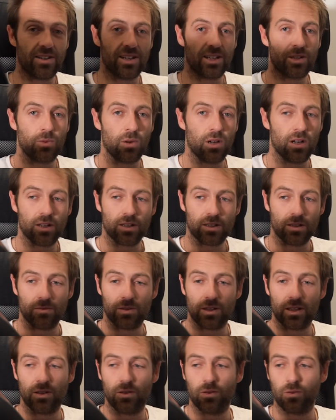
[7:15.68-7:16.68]
this works, I'm
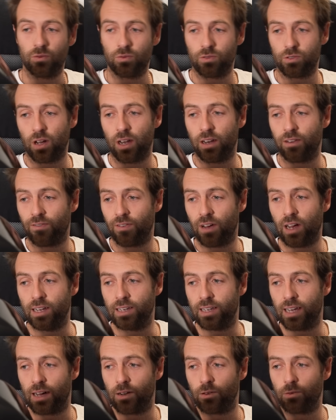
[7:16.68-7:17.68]
still trying to
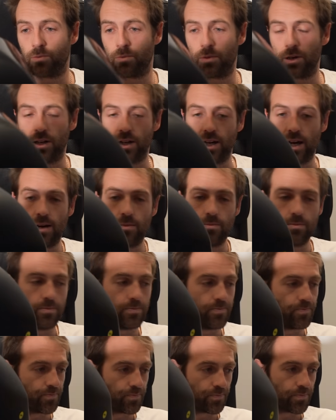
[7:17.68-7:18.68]
find out. I
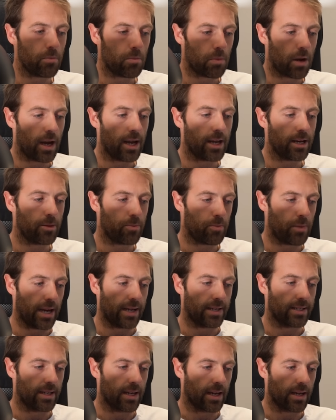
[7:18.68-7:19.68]
wouldn't mind
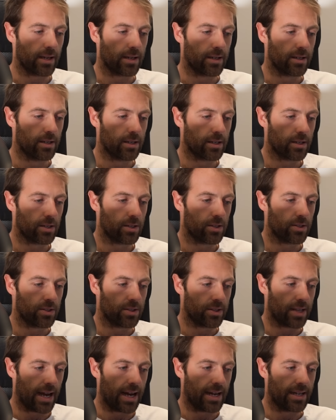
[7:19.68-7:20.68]
betting
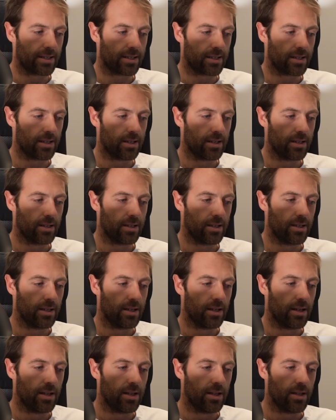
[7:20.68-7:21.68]
that
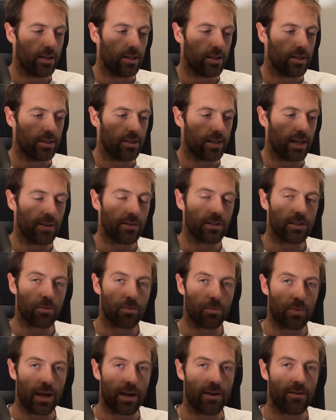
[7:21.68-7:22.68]
there is
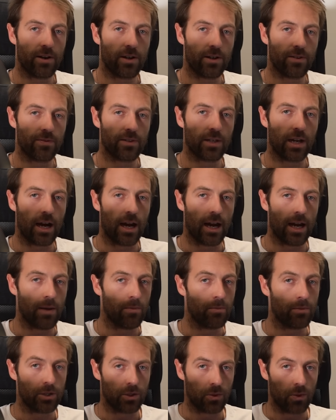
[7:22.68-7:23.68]
a period of
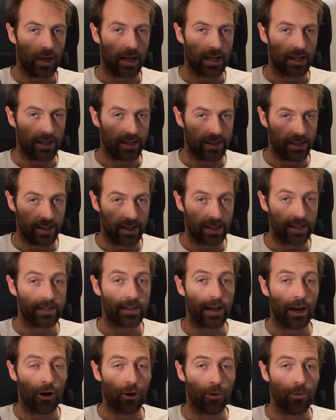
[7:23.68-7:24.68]
time between this
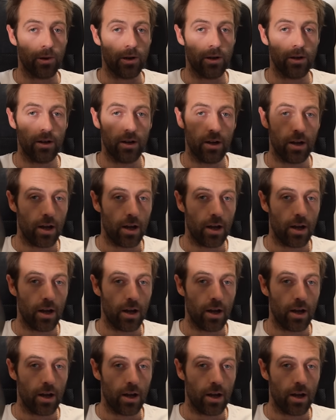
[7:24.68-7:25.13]
helmet